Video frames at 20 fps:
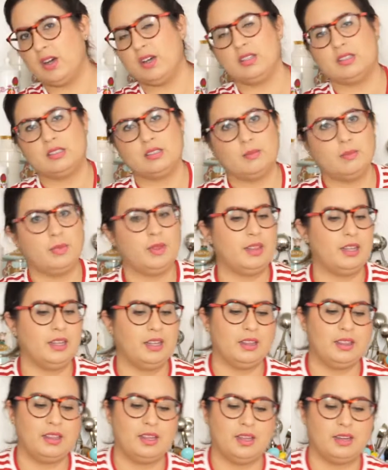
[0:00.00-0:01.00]
or
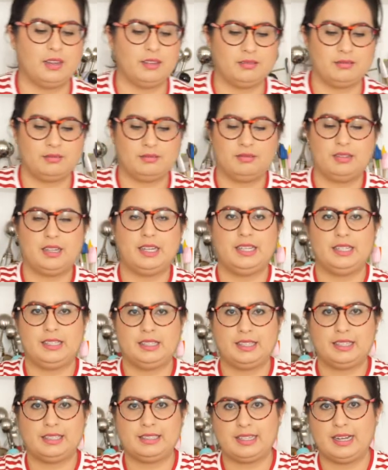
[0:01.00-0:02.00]
something that
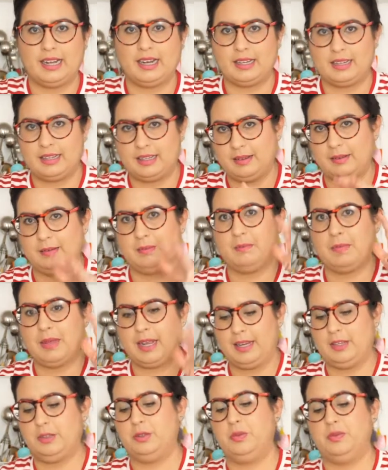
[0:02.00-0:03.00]
is exactly
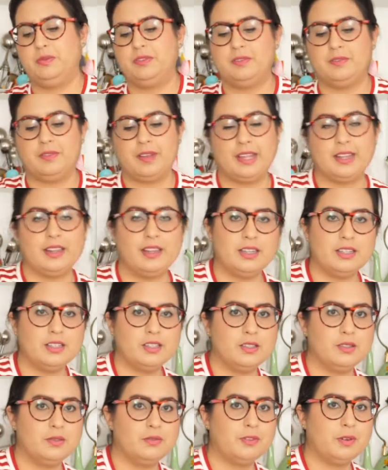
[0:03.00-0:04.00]
made to prevent
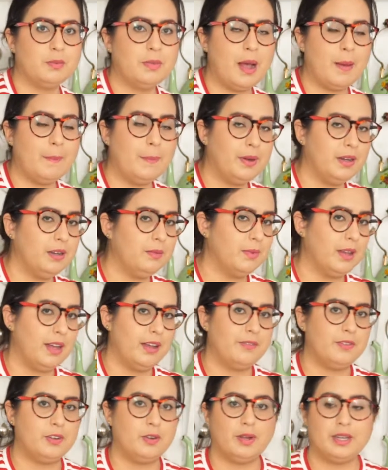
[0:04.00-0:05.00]
this from happening, but I
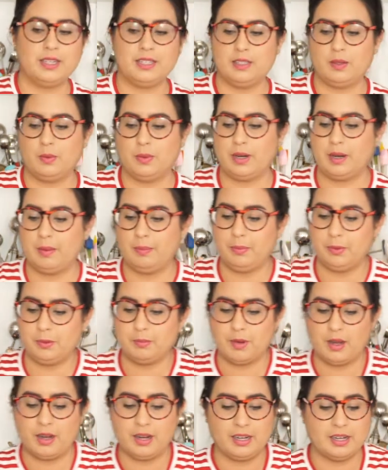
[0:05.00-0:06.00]
have no idea where I put
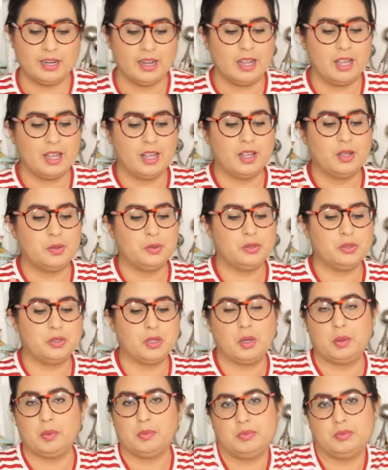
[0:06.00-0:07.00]
mine, so